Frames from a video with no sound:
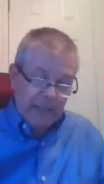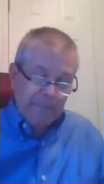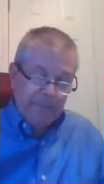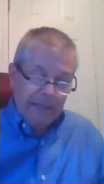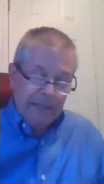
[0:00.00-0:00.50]

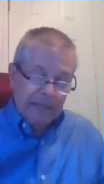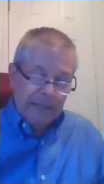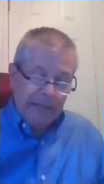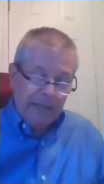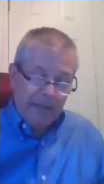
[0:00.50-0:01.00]

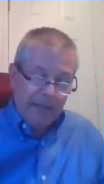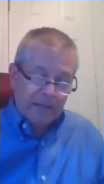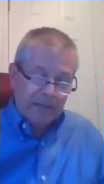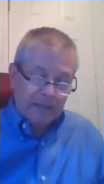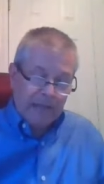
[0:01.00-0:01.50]
Immediately he made
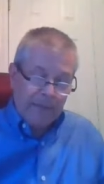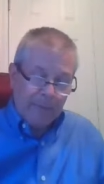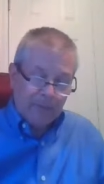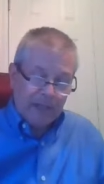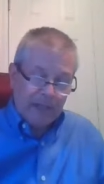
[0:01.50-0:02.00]
his
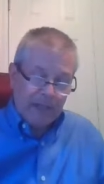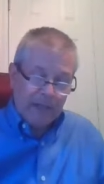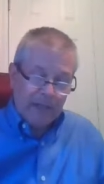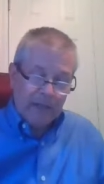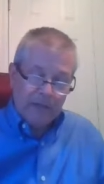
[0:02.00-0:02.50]
disciples get
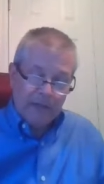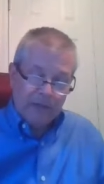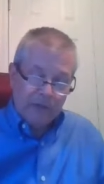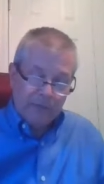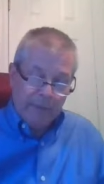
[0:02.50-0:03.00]

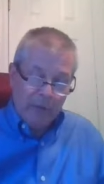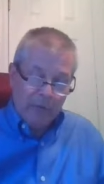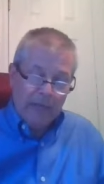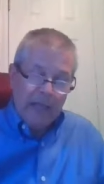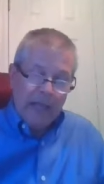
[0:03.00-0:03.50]
into the
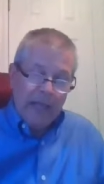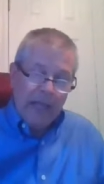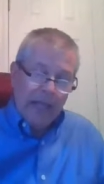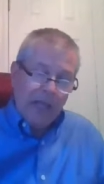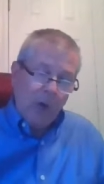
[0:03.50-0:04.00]
boat
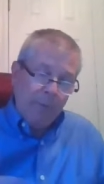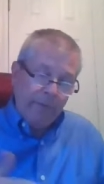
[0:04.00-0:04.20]
and go